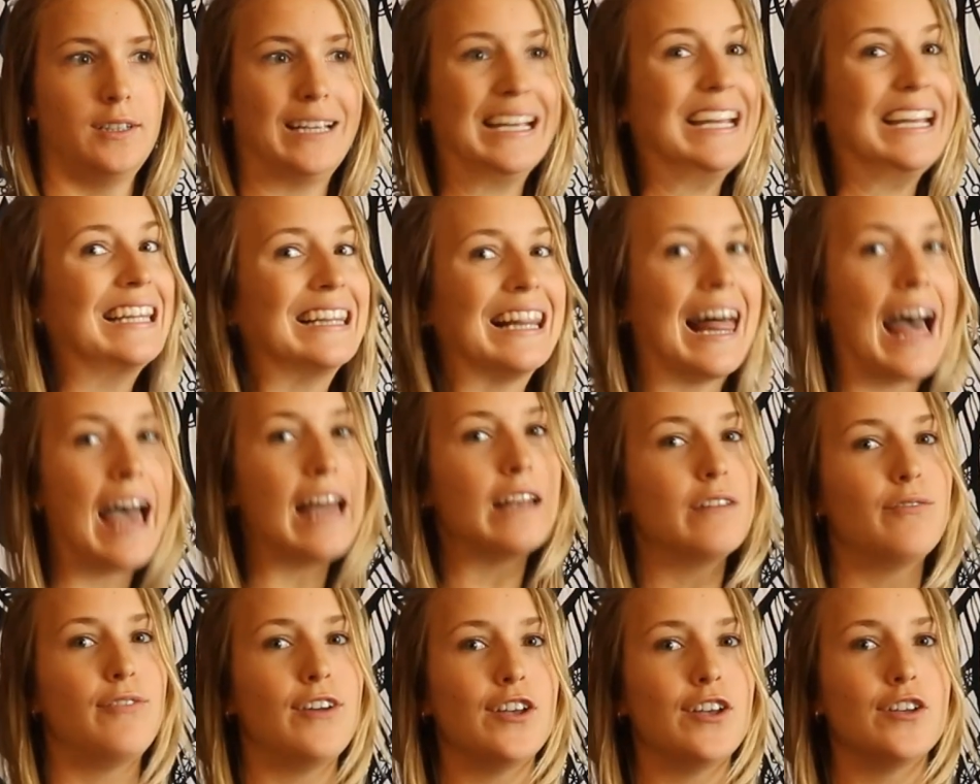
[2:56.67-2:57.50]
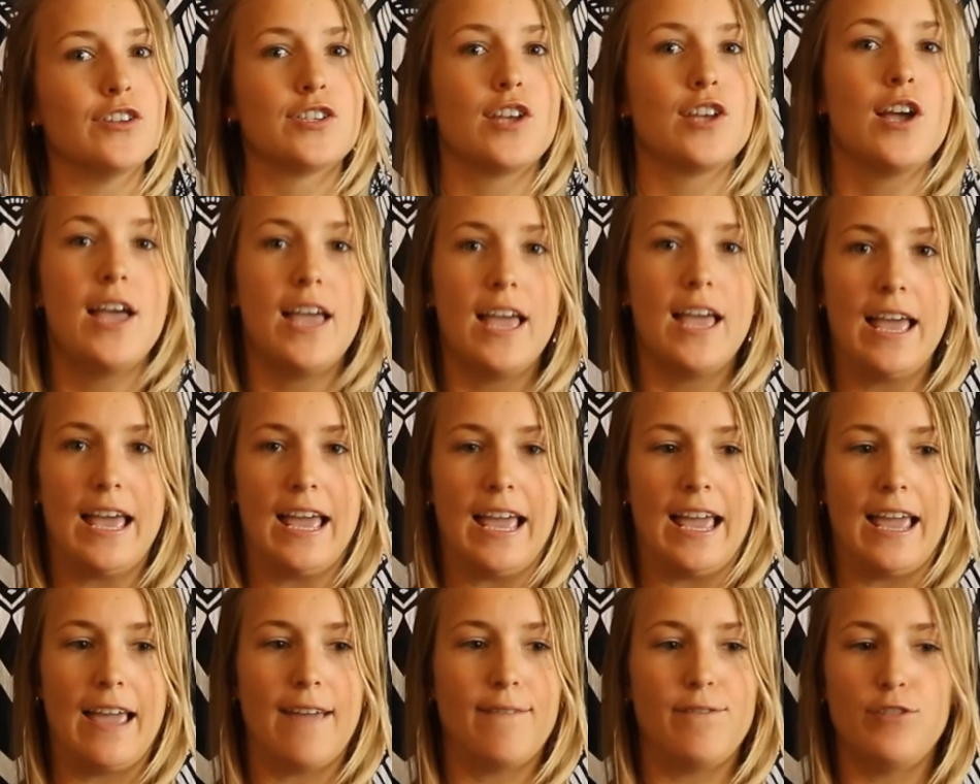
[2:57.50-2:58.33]
In landfills,
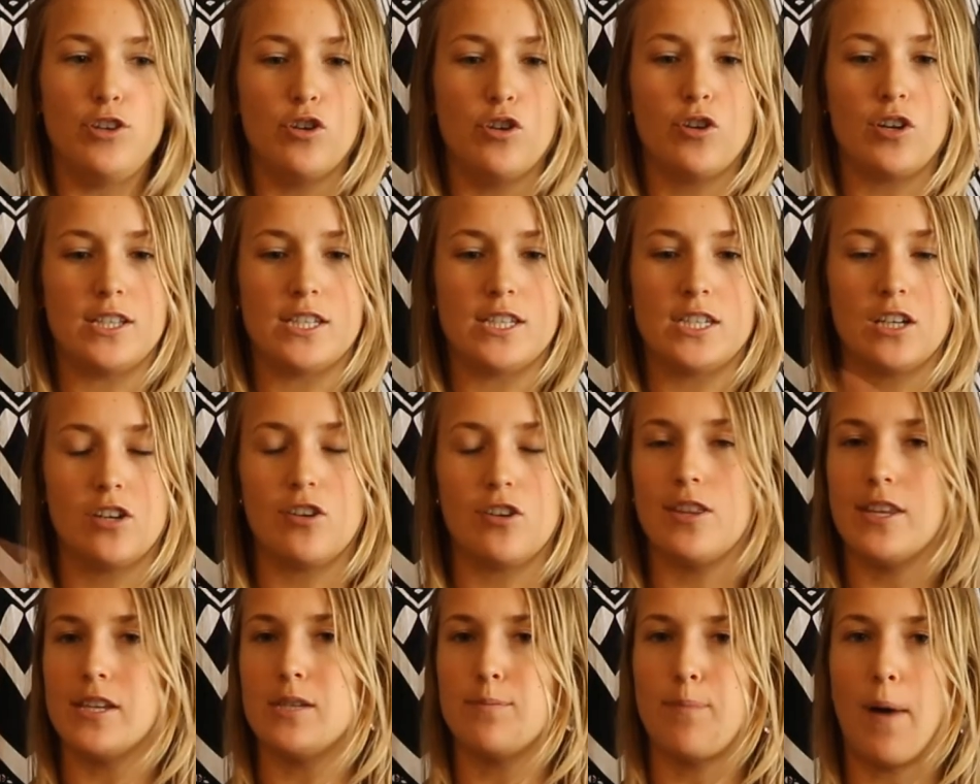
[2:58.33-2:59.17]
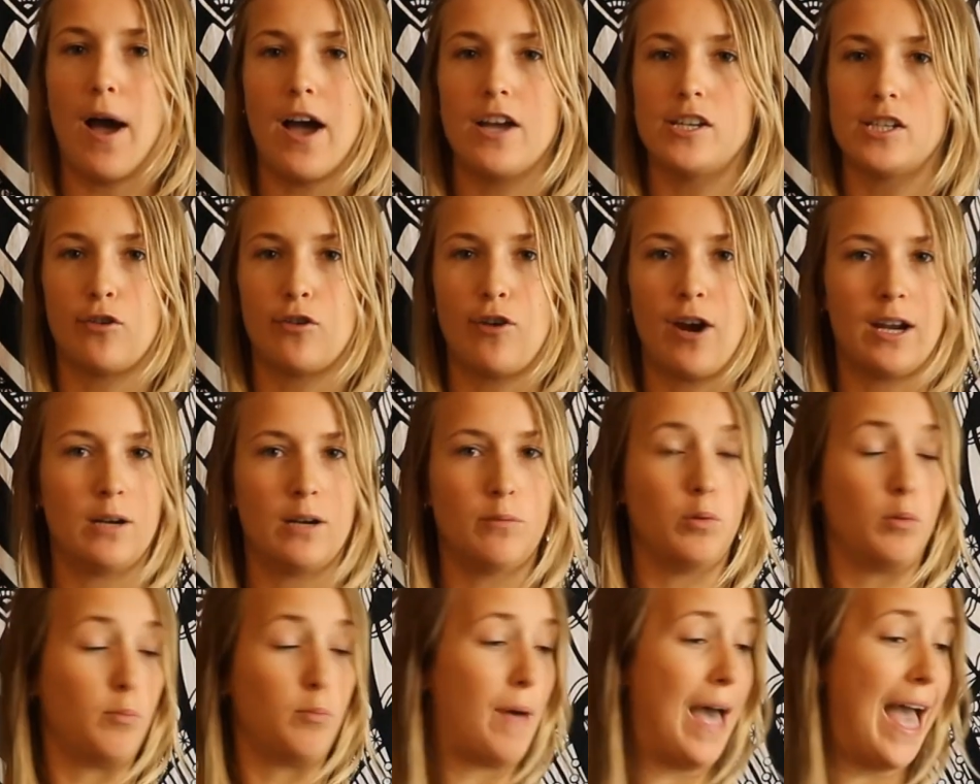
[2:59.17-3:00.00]
if you consider this
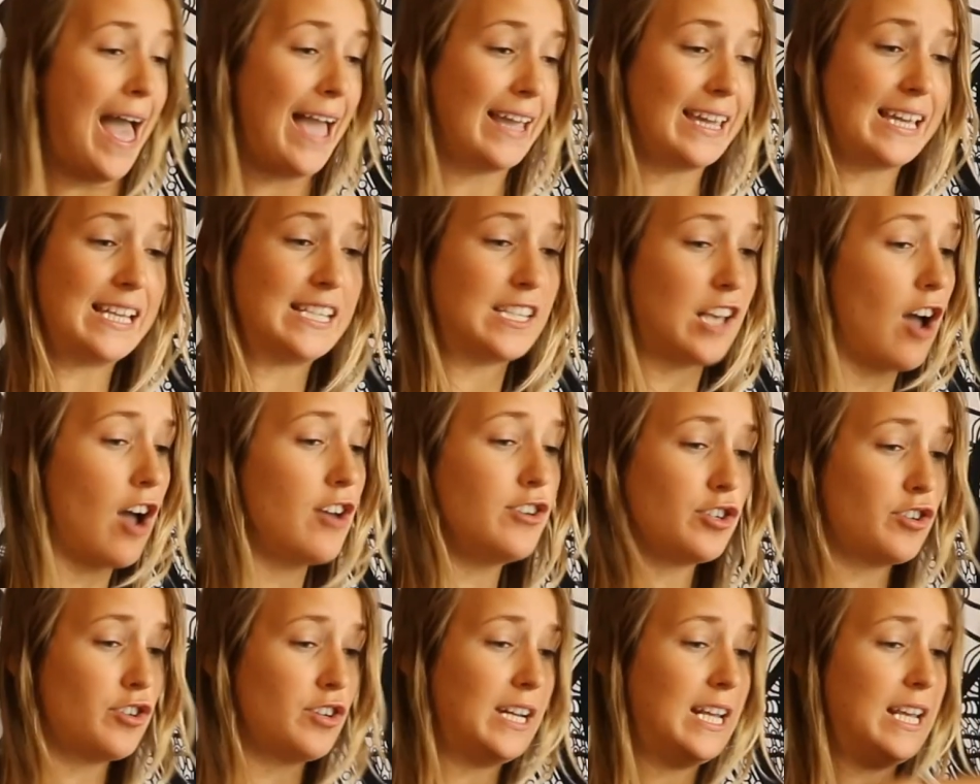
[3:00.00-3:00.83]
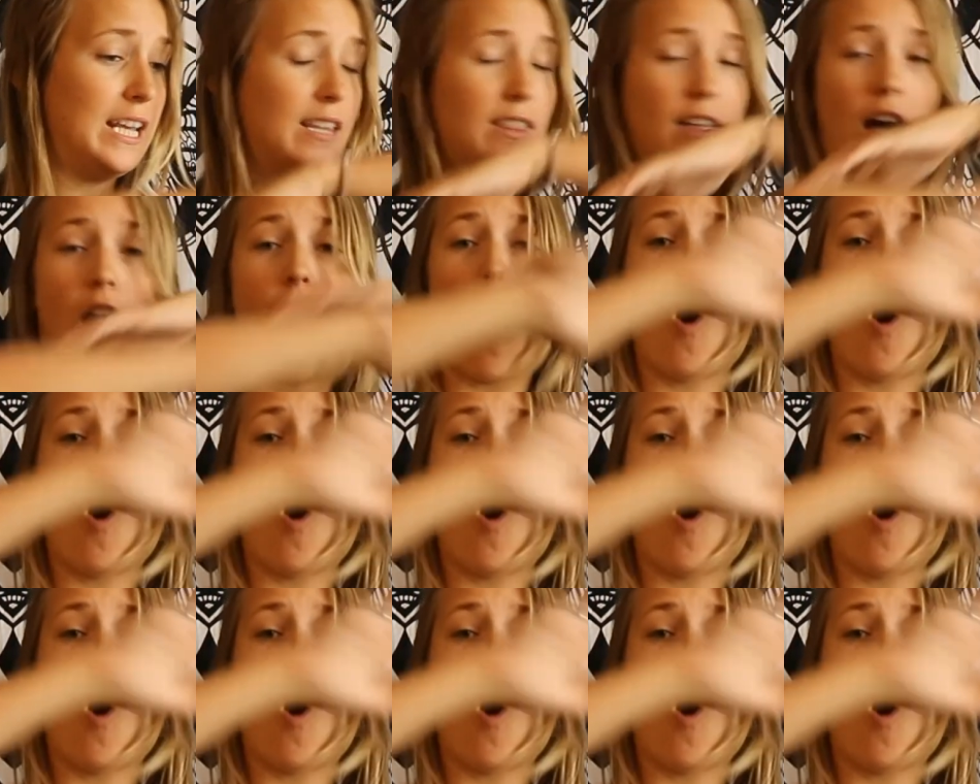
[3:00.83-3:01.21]
biodegradable bag is underneath a